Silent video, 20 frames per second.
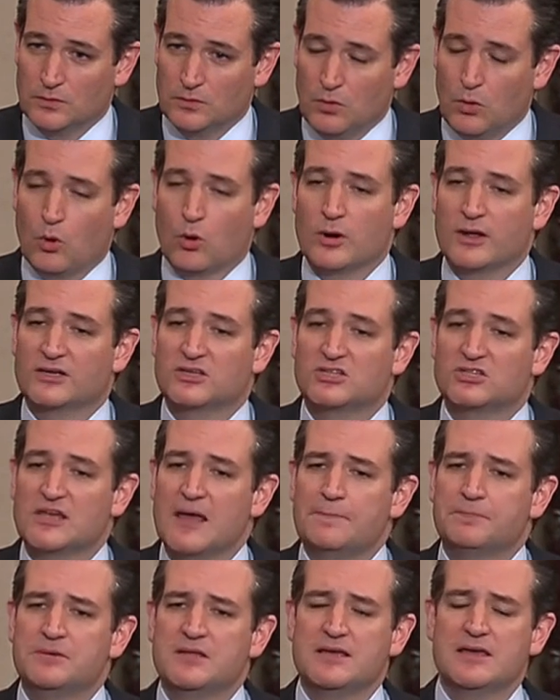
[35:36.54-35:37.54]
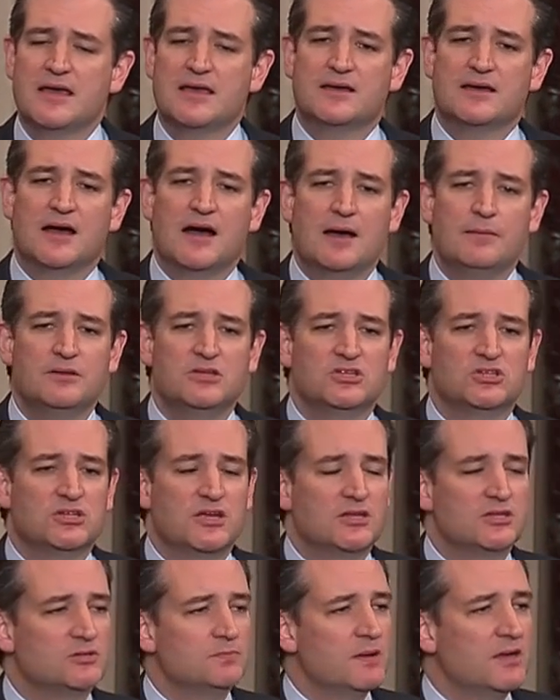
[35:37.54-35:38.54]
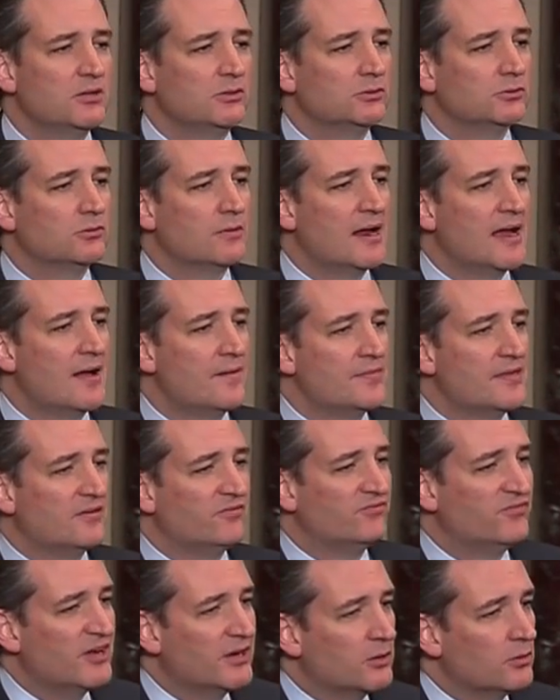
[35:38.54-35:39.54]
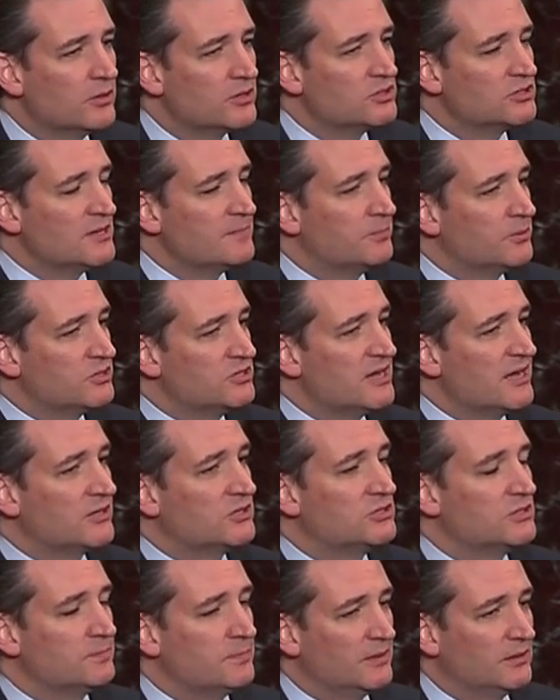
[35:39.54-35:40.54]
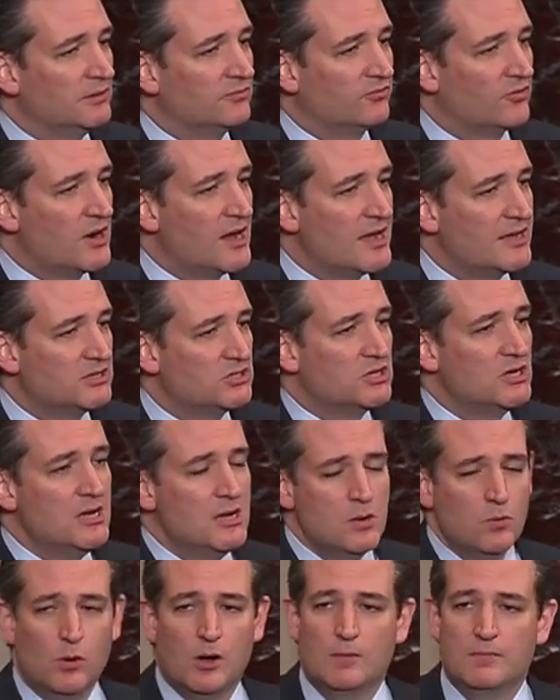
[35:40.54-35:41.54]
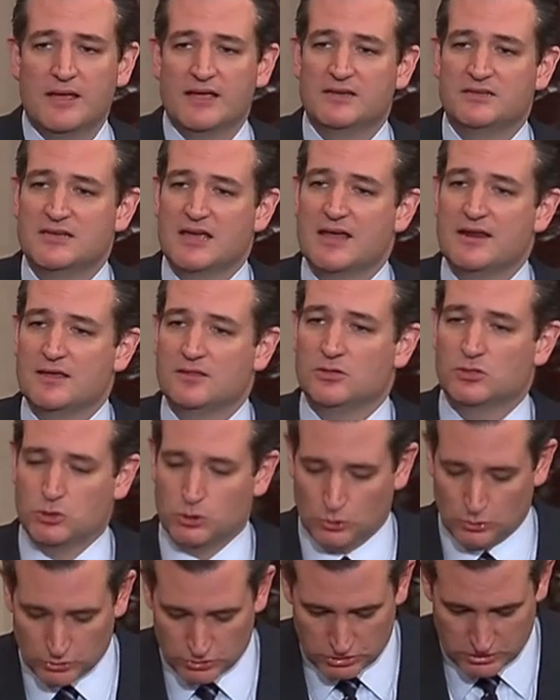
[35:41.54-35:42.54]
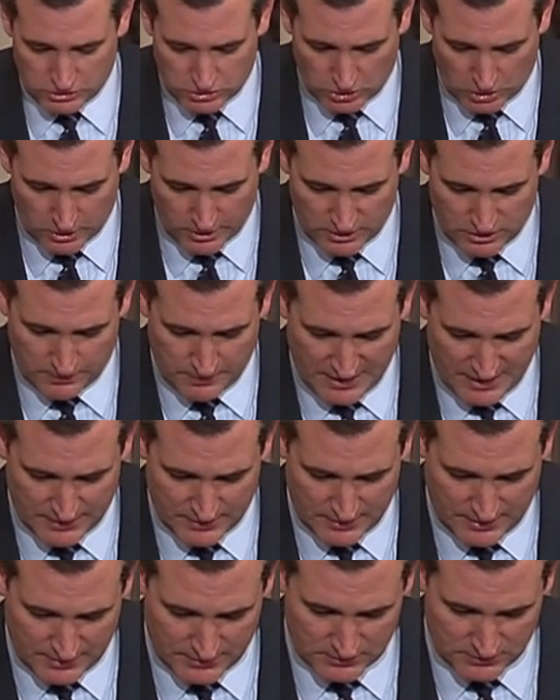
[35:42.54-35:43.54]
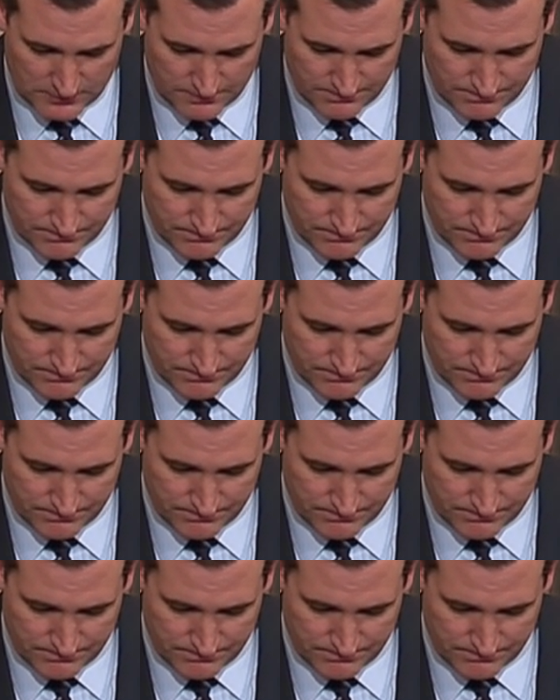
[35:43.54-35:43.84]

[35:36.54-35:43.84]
or accepting a common-sense middle ground that vigorously protects the Bill of Rights while maintaining the tools to target the bad guys.